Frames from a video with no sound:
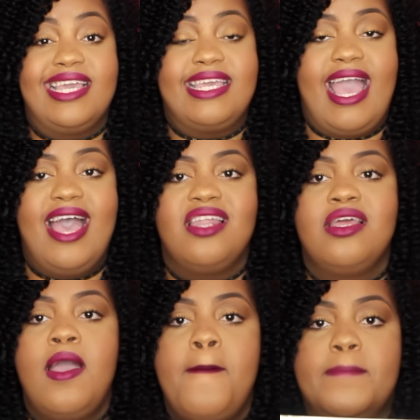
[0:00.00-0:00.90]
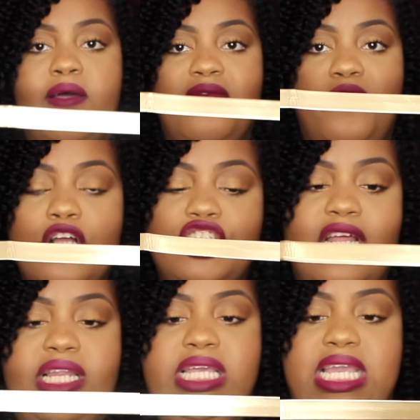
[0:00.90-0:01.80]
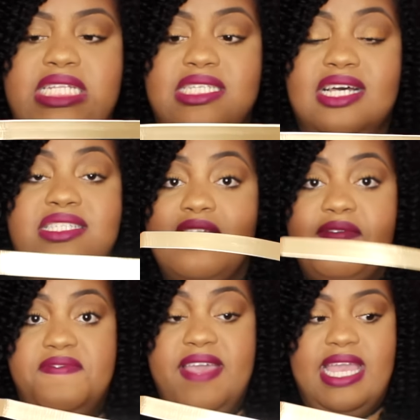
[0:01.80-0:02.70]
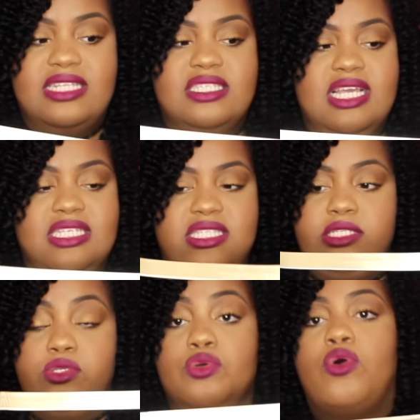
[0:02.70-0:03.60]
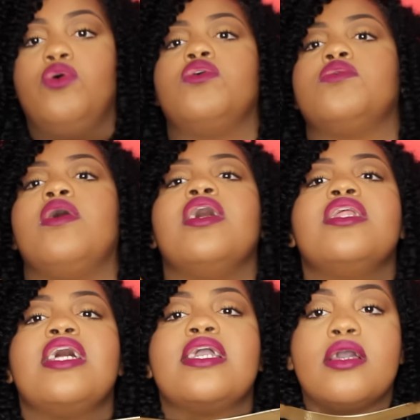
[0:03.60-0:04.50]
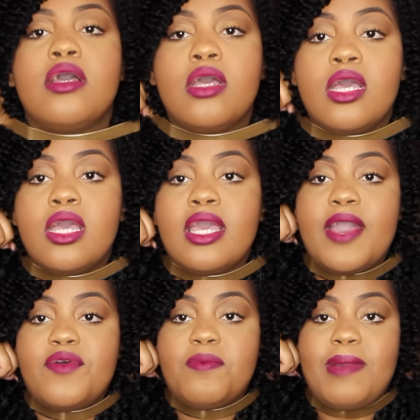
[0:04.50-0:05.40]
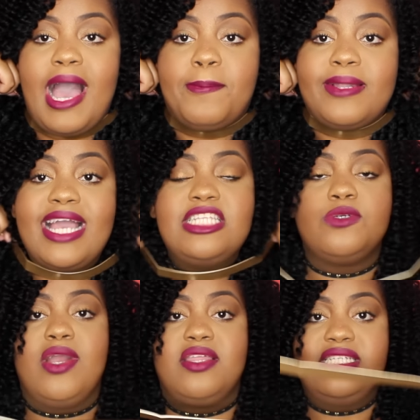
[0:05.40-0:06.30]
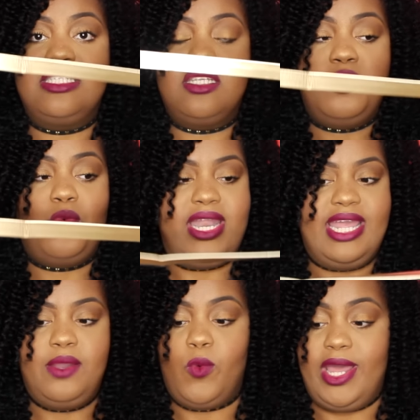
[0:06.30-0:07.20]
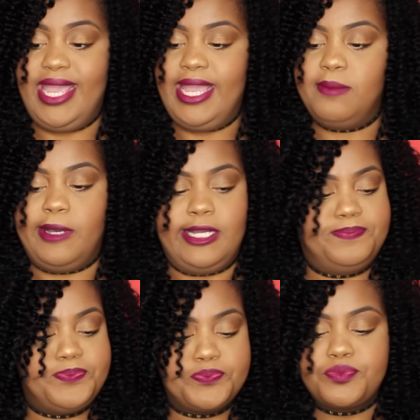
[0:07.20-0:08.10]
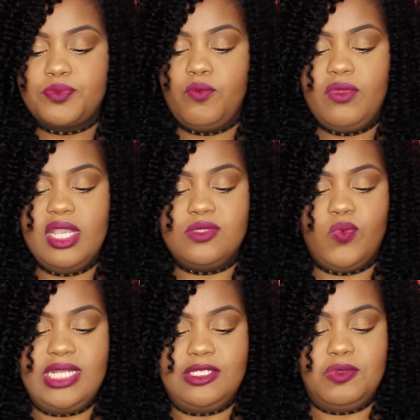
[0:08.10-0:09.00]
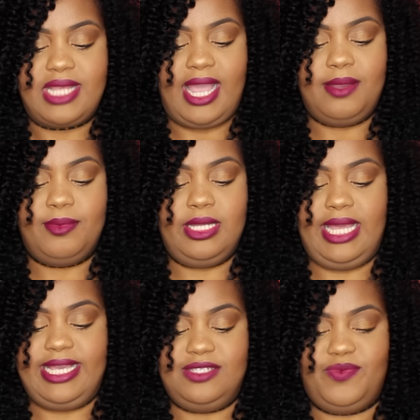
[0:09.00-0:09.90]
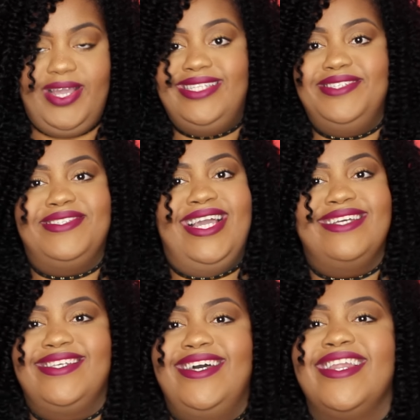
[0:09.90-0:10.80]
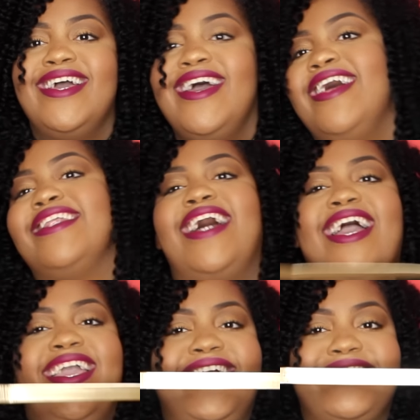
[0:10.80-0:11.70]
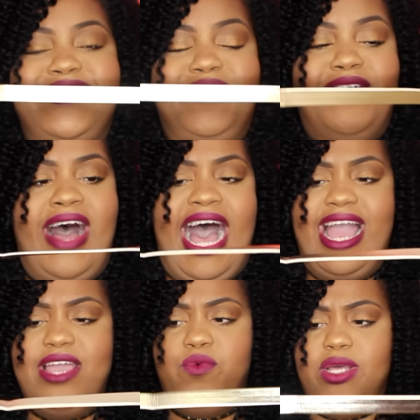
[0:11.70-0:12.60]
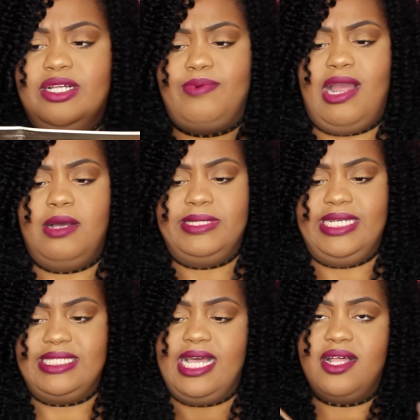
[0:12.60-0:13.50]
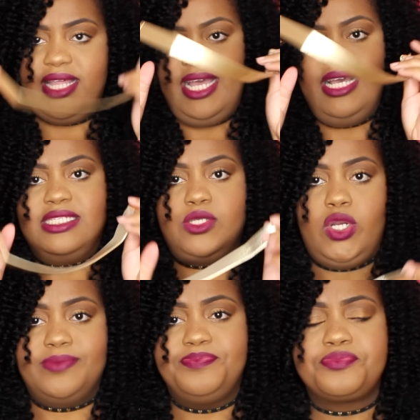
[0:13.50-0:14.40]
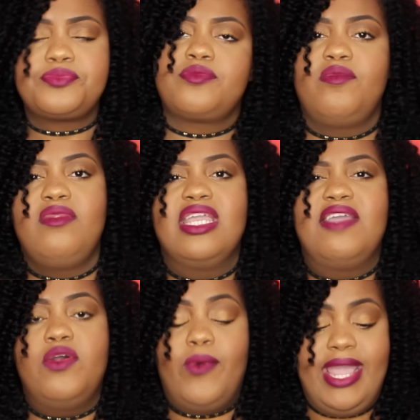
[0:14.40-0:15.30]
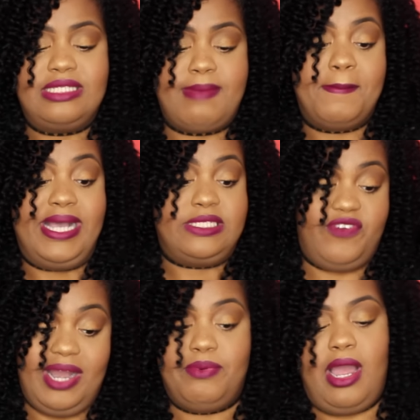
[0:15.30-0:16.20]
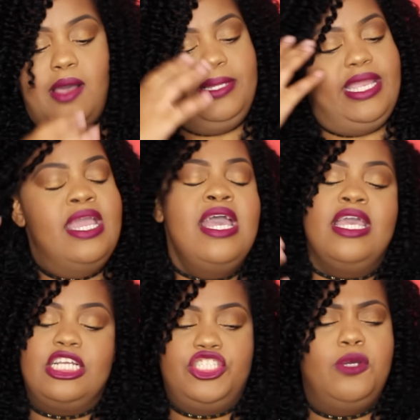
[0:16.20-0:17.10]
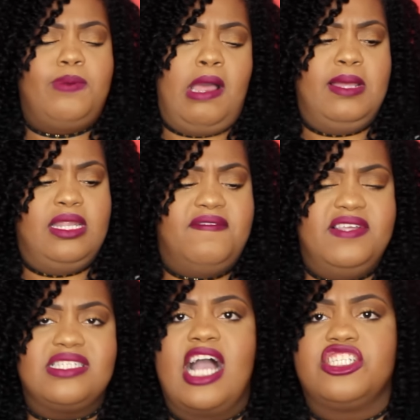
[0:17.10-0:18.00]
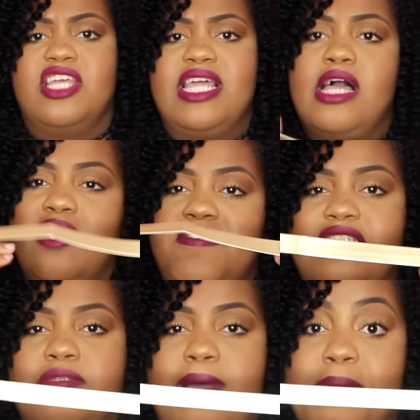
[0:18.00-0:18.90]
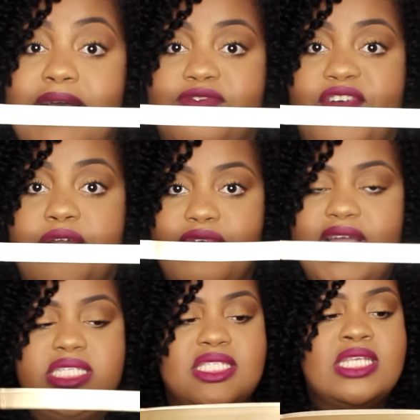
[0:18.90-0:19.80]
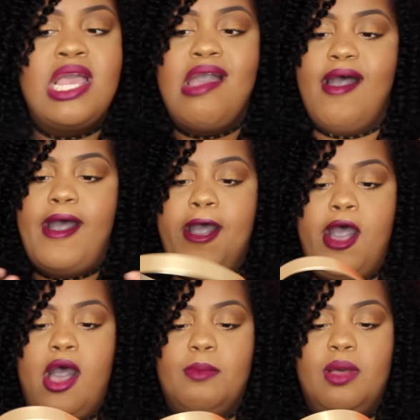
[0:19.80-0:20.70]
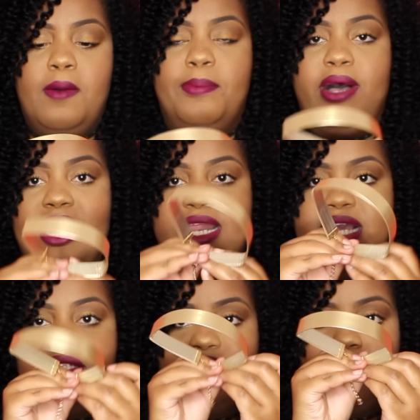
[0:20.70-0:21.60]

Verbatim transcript: to get, but unfortunately it doesn't fit, is this gold one. Like, it would I planned to wear this to the wedding, wedding but it's way too tight. like it's way too tight, son. Like so, I will probably sell this or give it away to my best friend probably because she'll probably love this. Actually, I think I'll give this to my best friend Reese. Um, but it's